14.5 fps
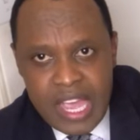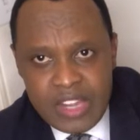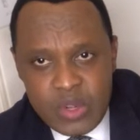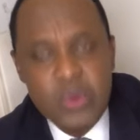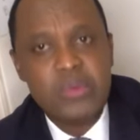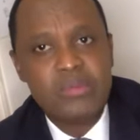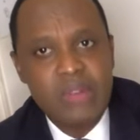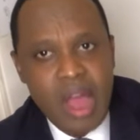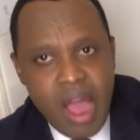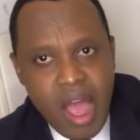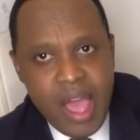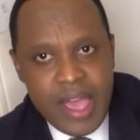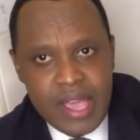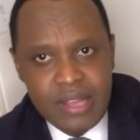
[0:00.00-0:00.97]
Don't
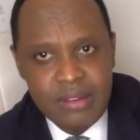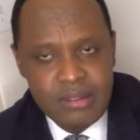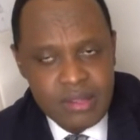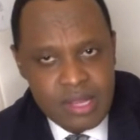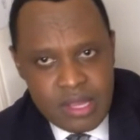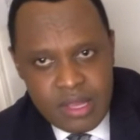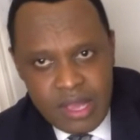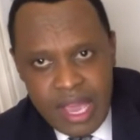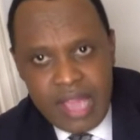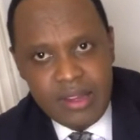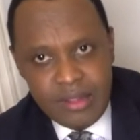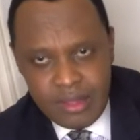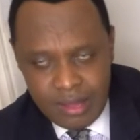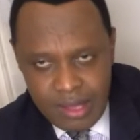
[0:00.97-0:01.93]
hide
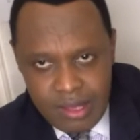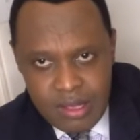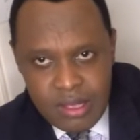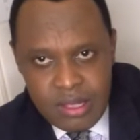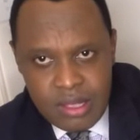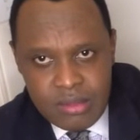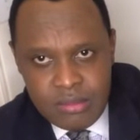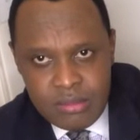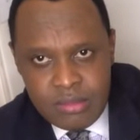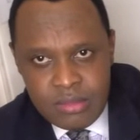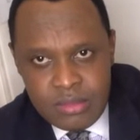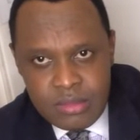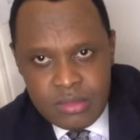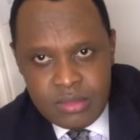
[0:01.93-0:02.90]
anything.
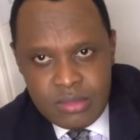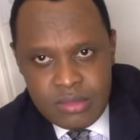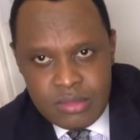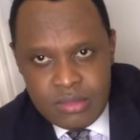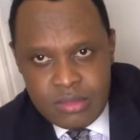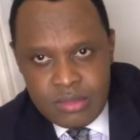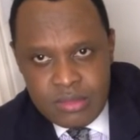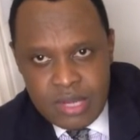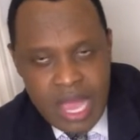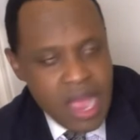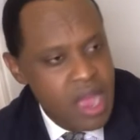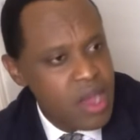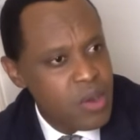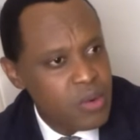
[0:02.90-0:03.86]

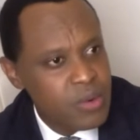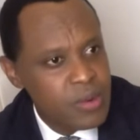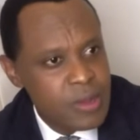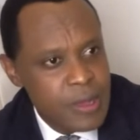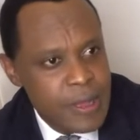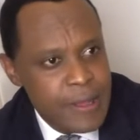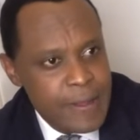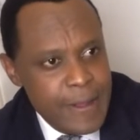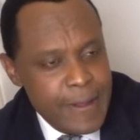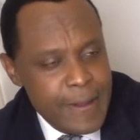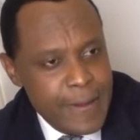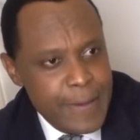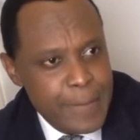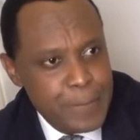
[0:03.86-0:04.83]
Now,
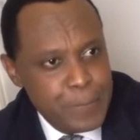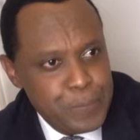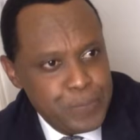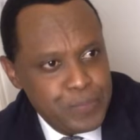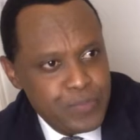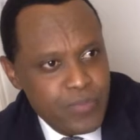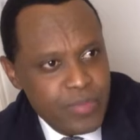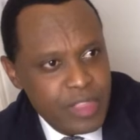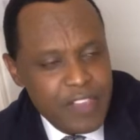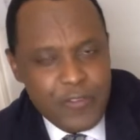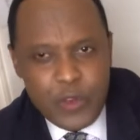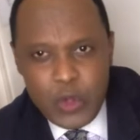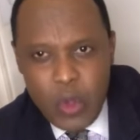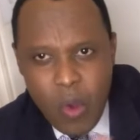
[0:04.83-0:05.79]

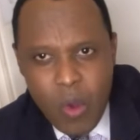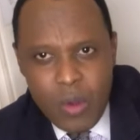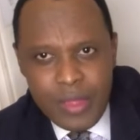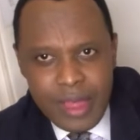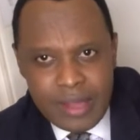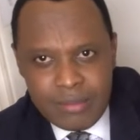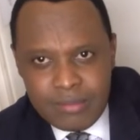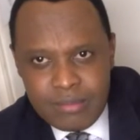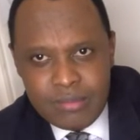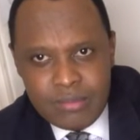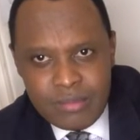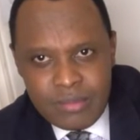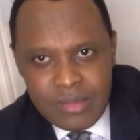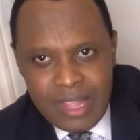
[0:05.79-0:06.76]
if you know that
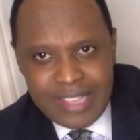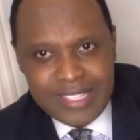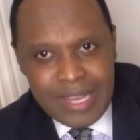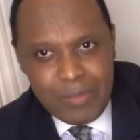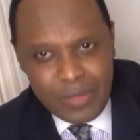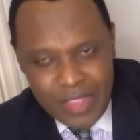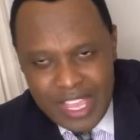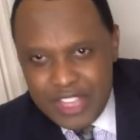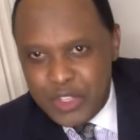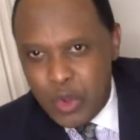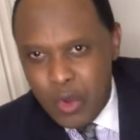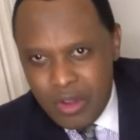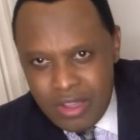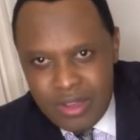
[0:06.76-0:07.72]
there's some
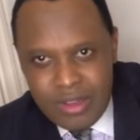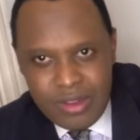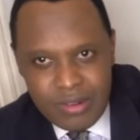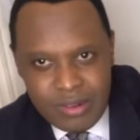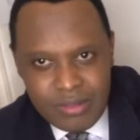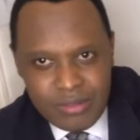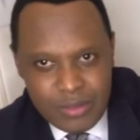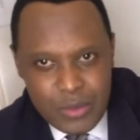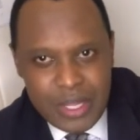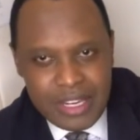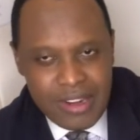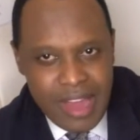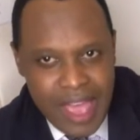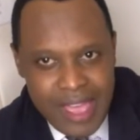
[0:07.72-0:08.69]
things your girl
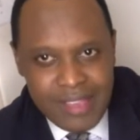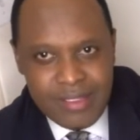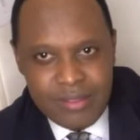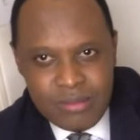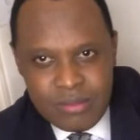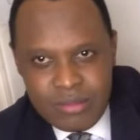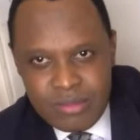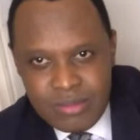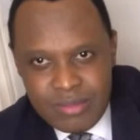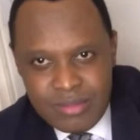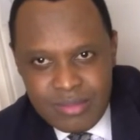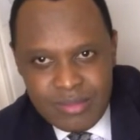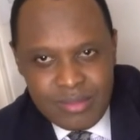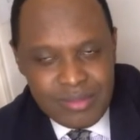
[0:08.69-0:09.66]
really like,
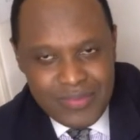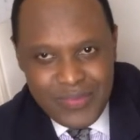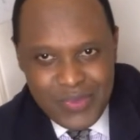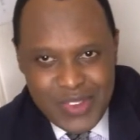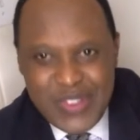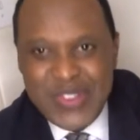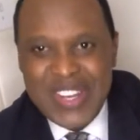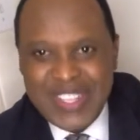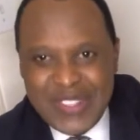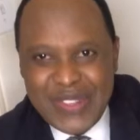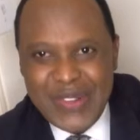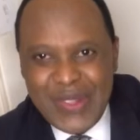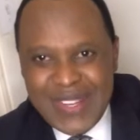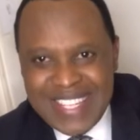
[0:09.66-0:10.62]
try
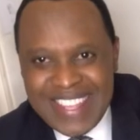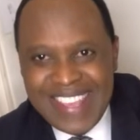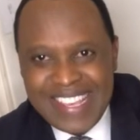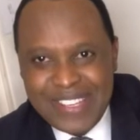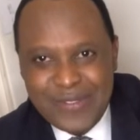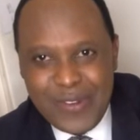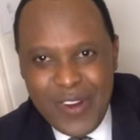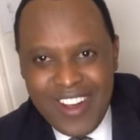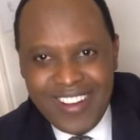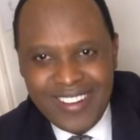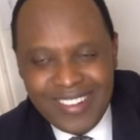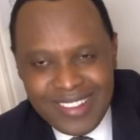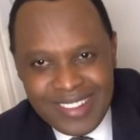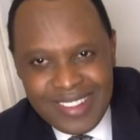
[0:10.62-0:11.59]
to do those things for
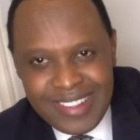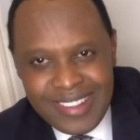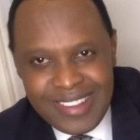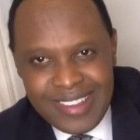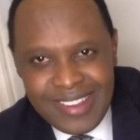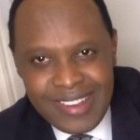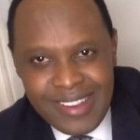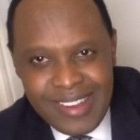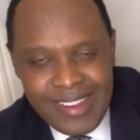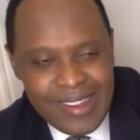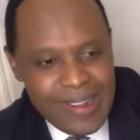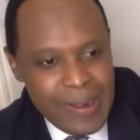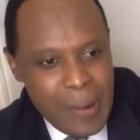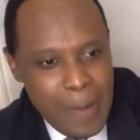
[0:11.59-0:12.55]

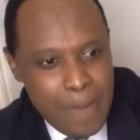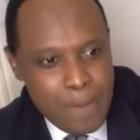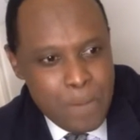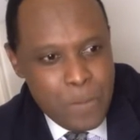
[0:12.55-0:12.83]
her.